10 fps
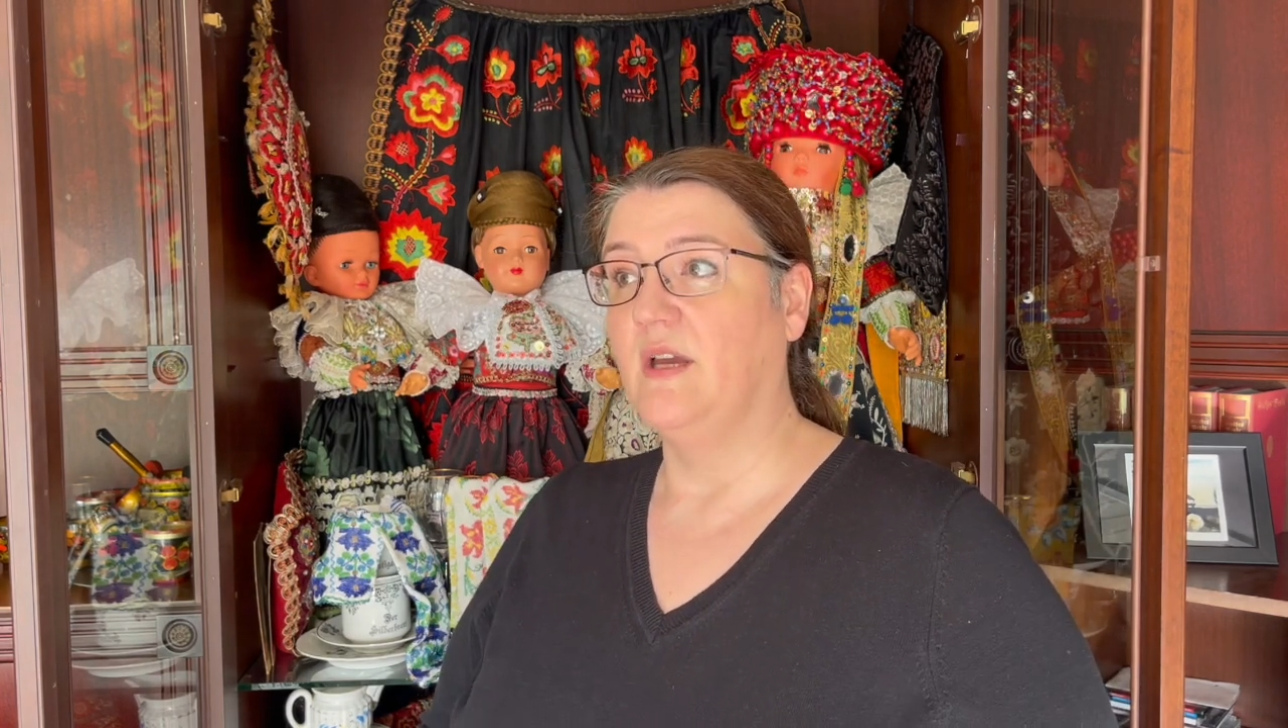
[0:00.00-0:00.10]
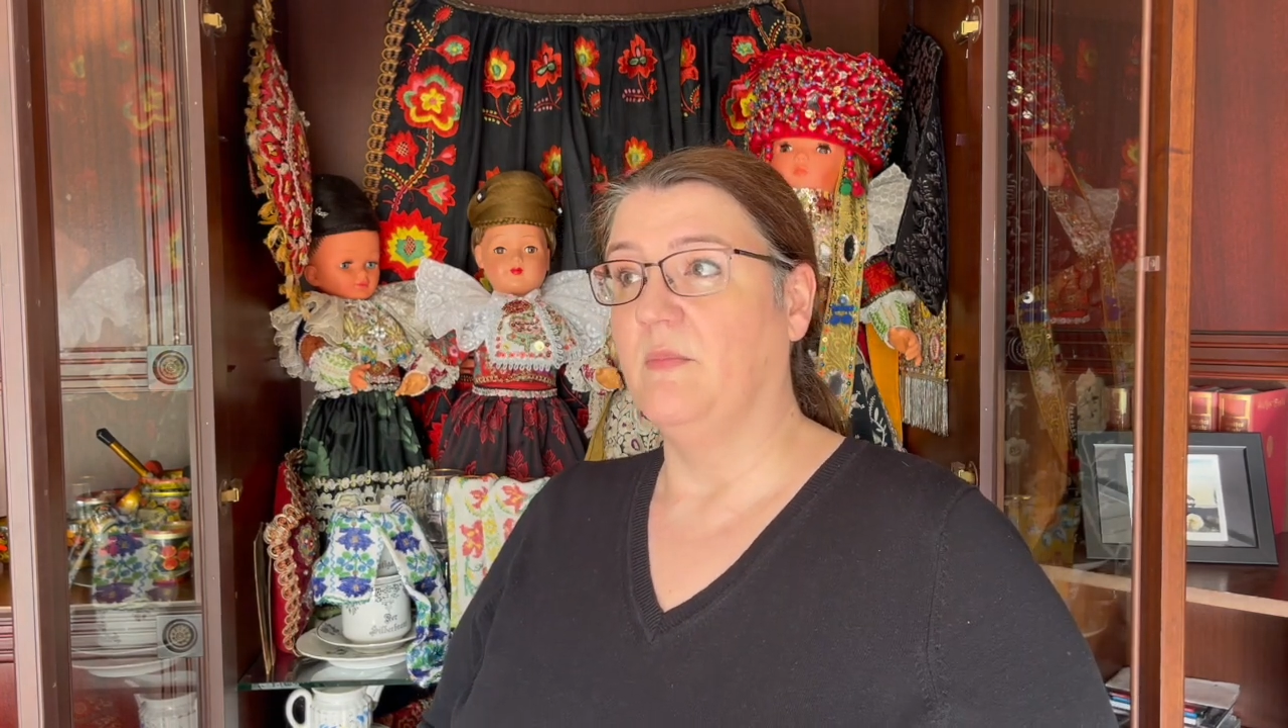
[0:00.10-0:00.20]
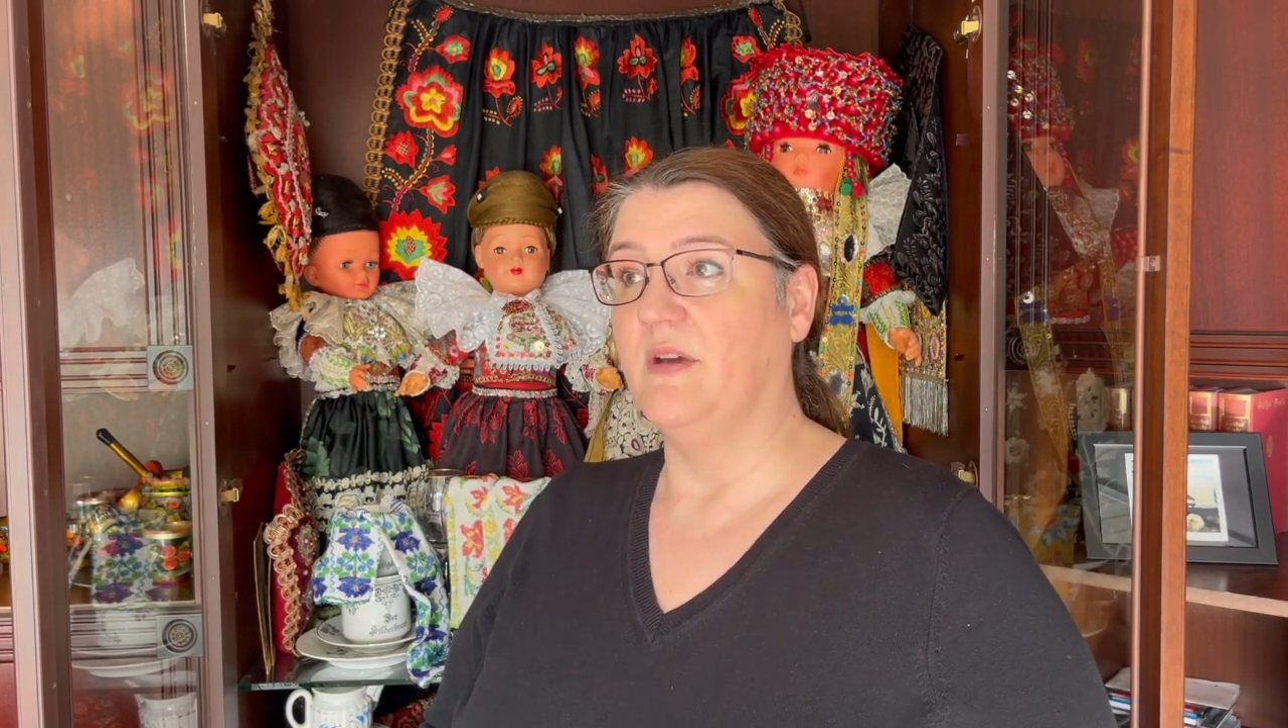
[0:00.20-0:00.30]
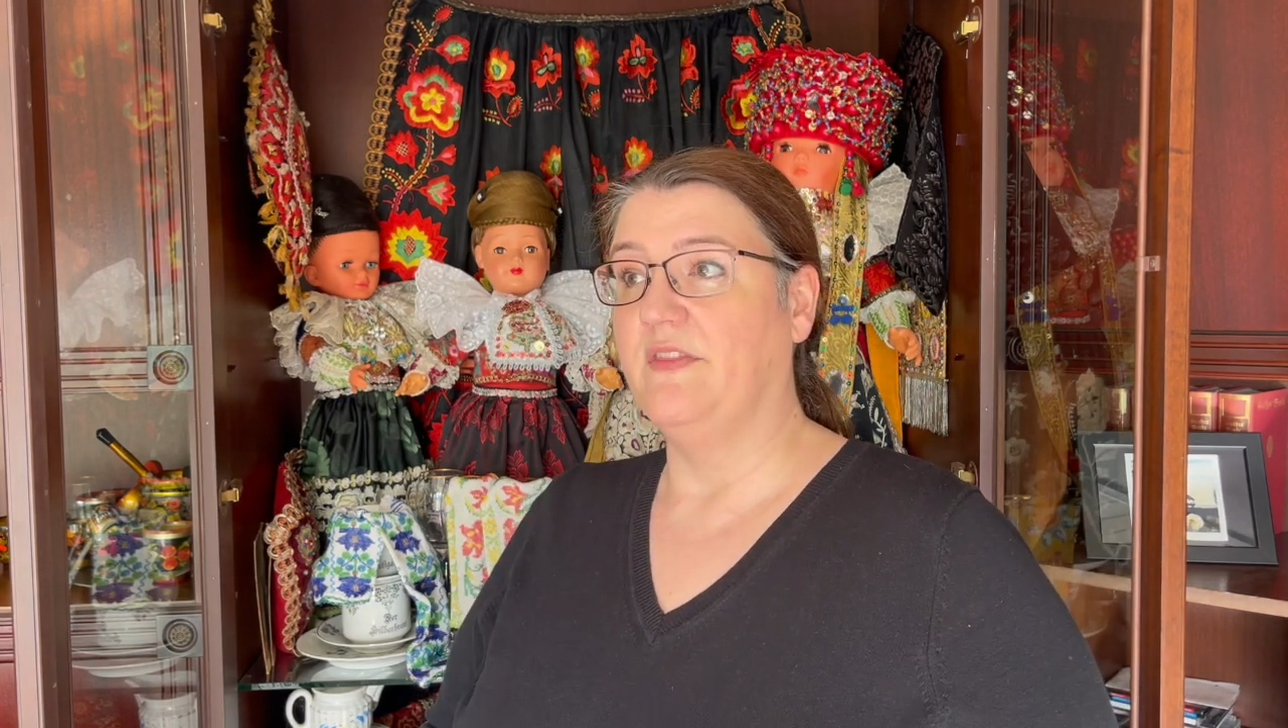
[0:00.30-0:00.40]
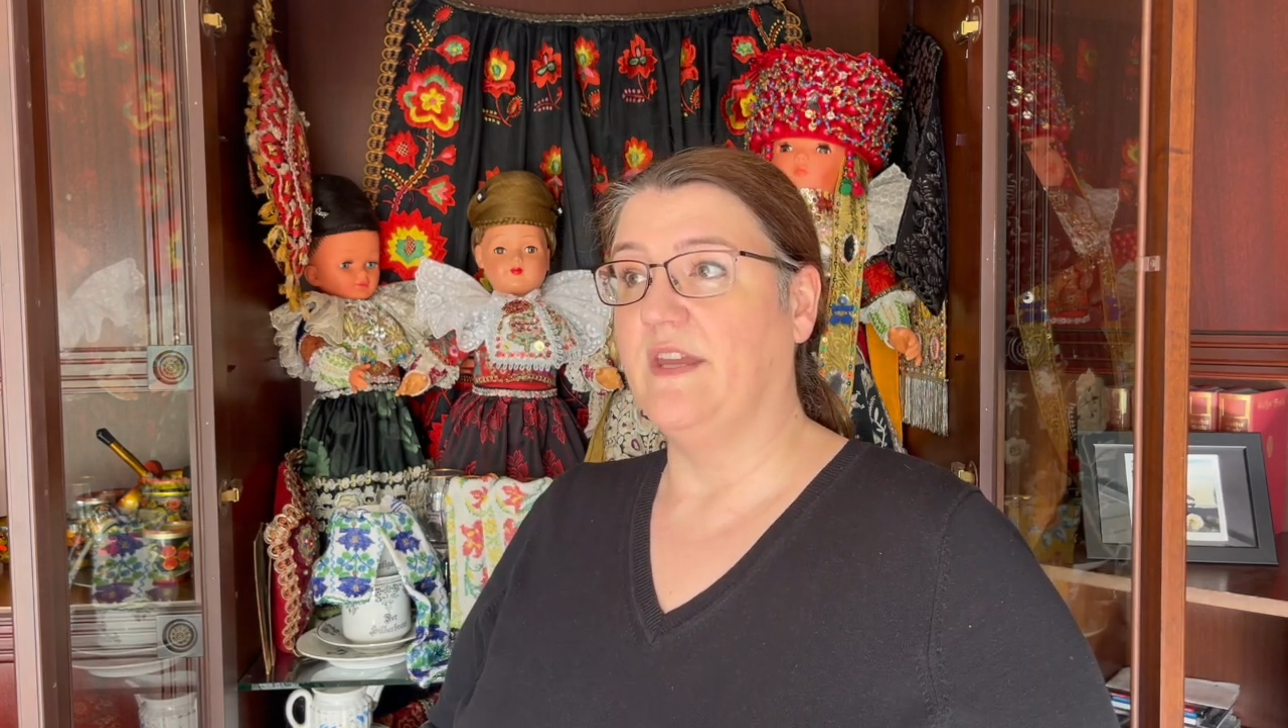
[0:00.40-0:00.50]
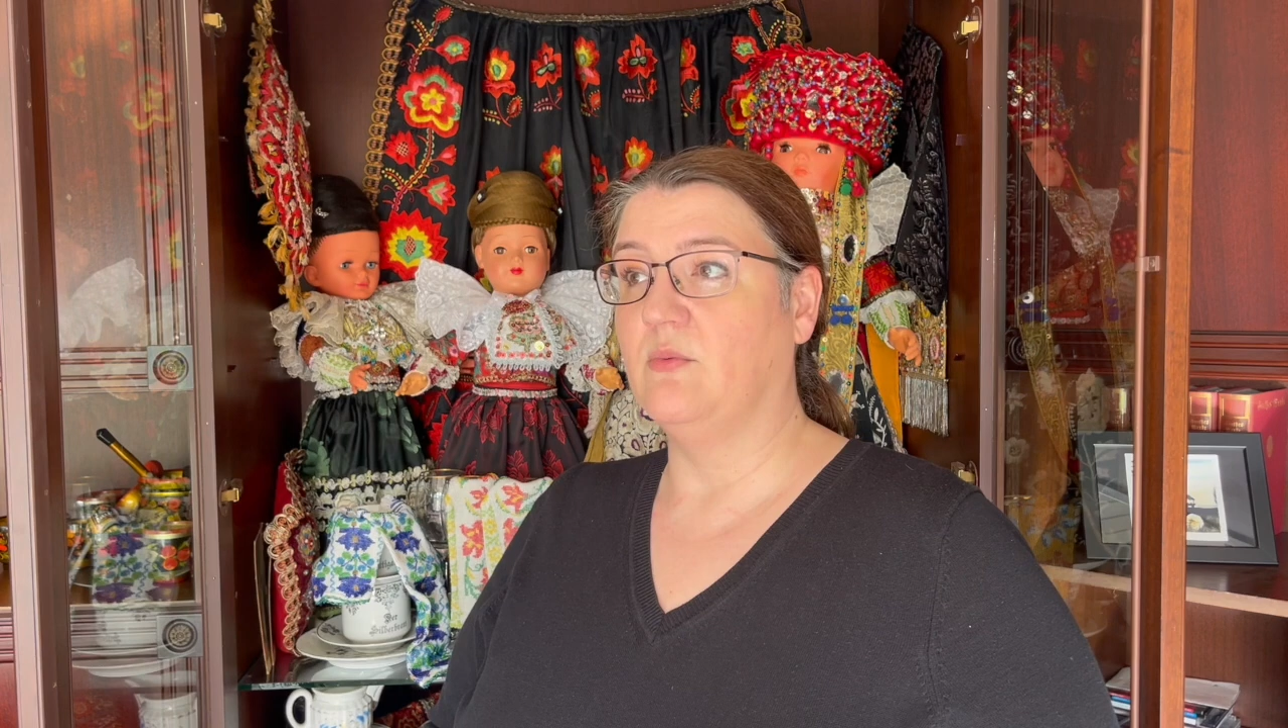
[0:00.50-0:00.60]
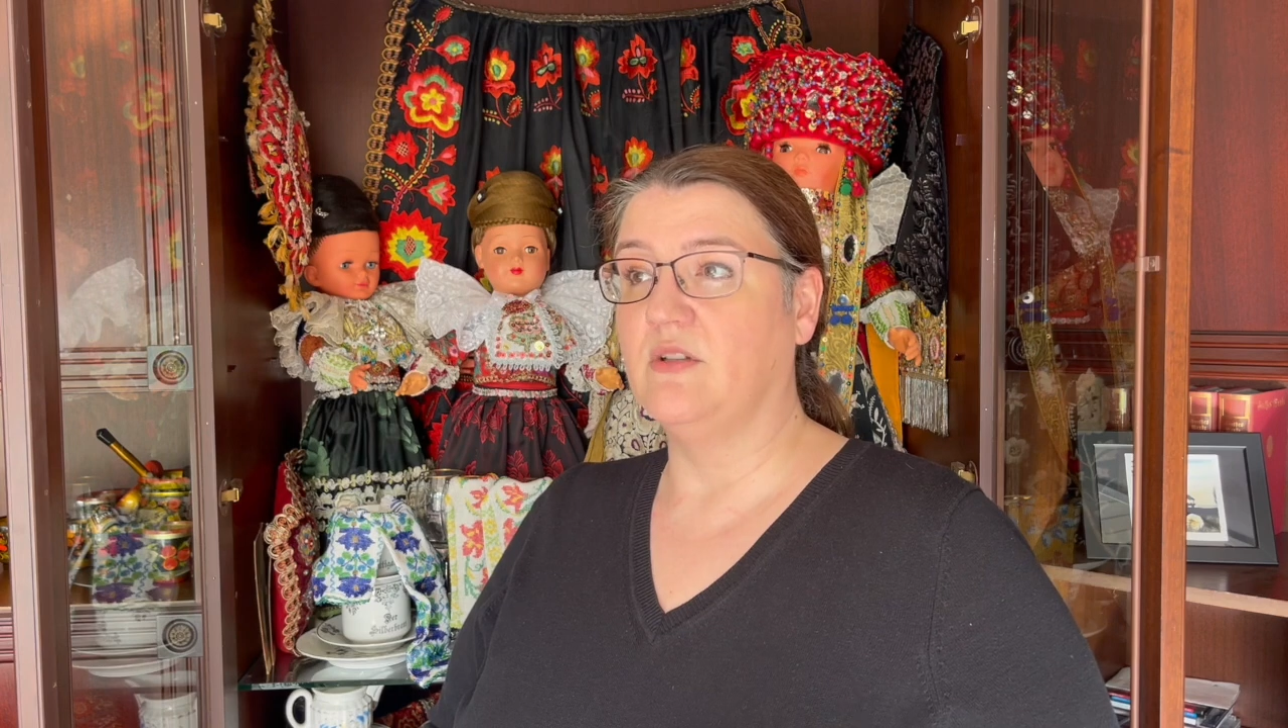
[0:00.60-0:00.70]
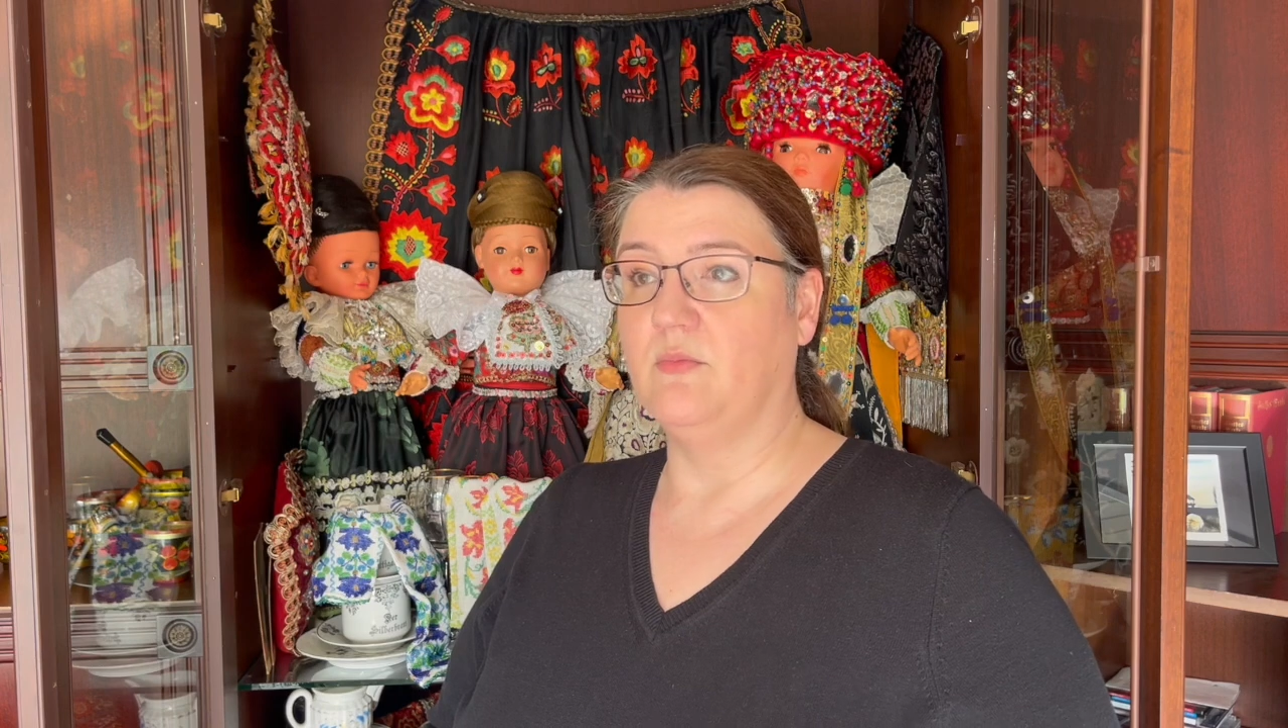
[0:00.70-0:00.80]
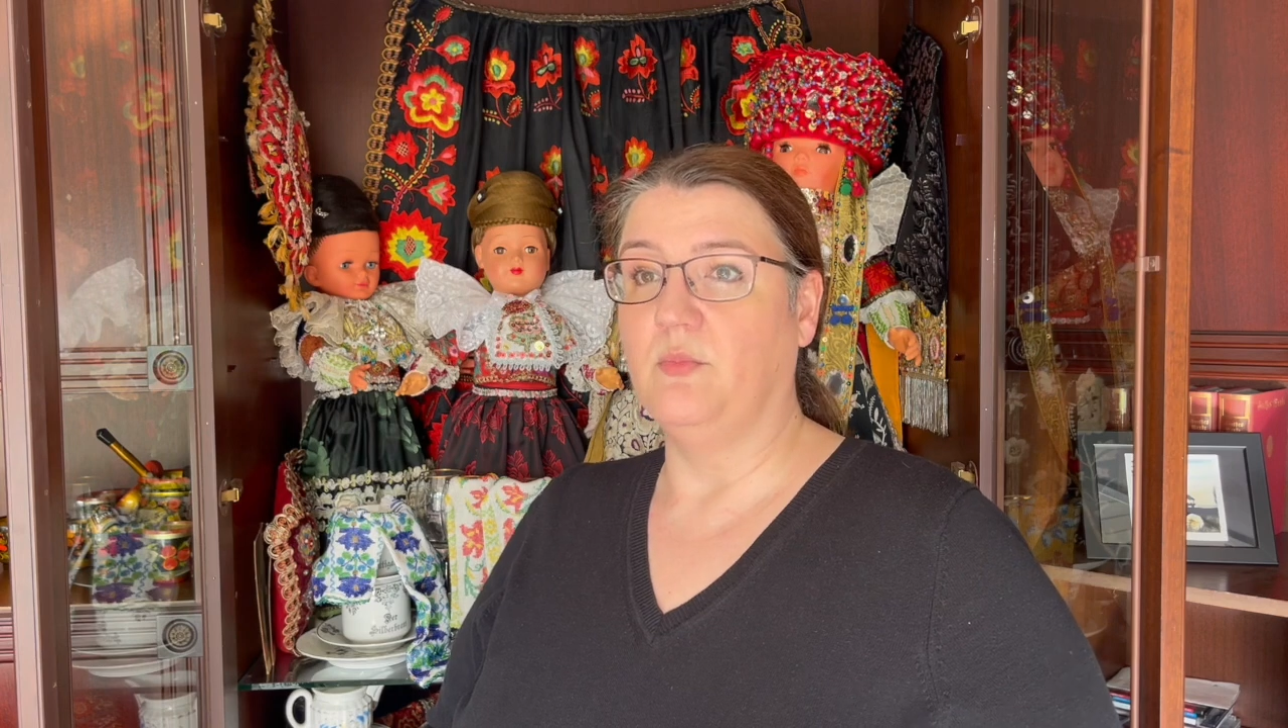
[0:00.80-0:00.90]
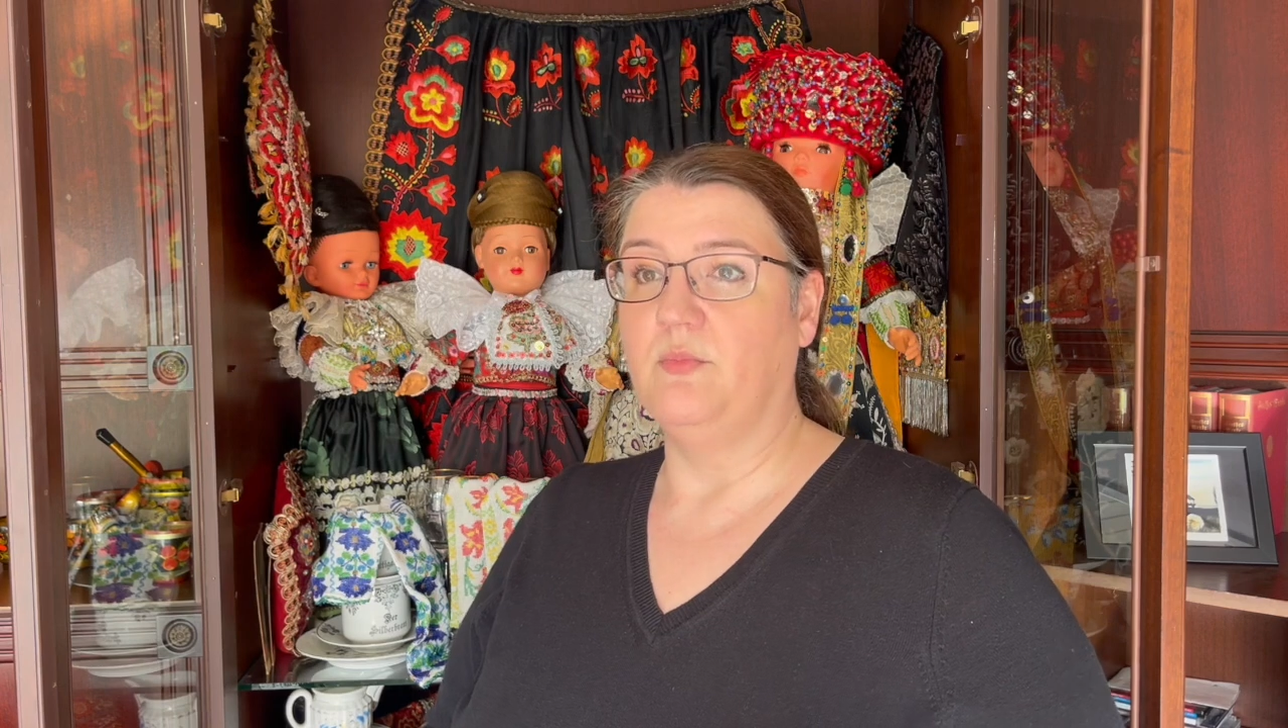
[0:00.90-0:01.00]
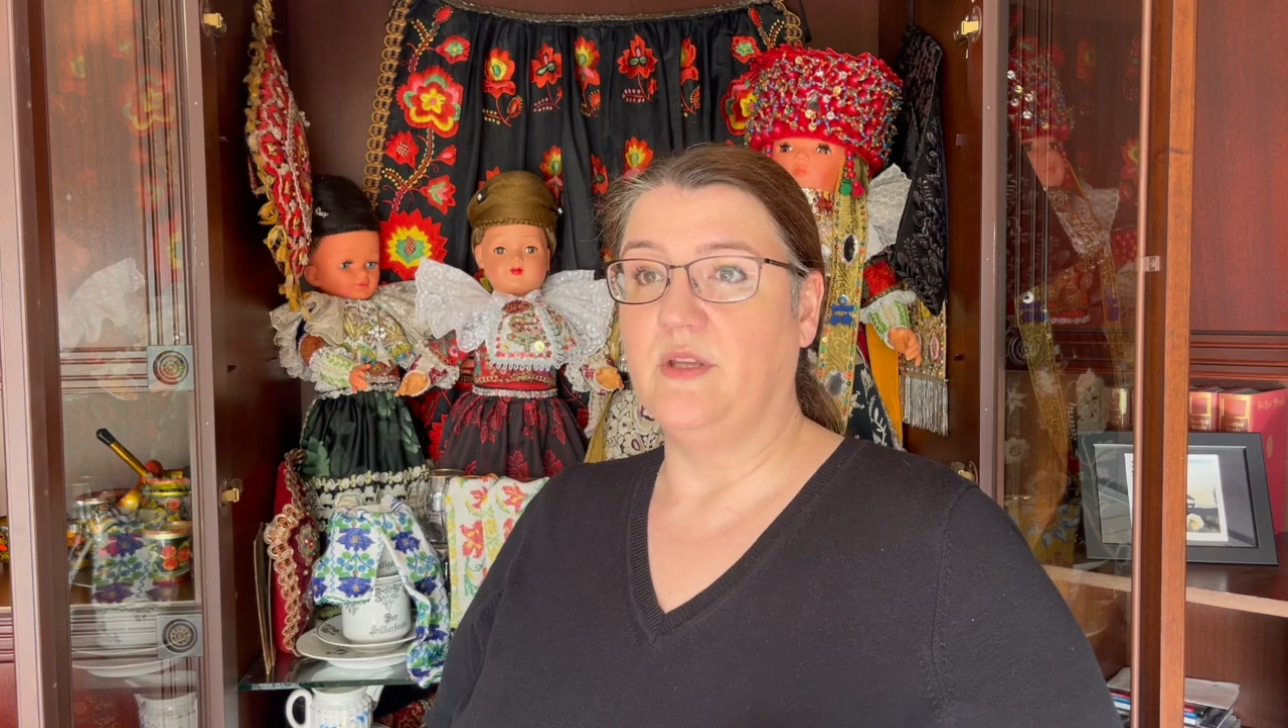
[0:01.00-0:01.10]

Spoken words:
but they wouldn't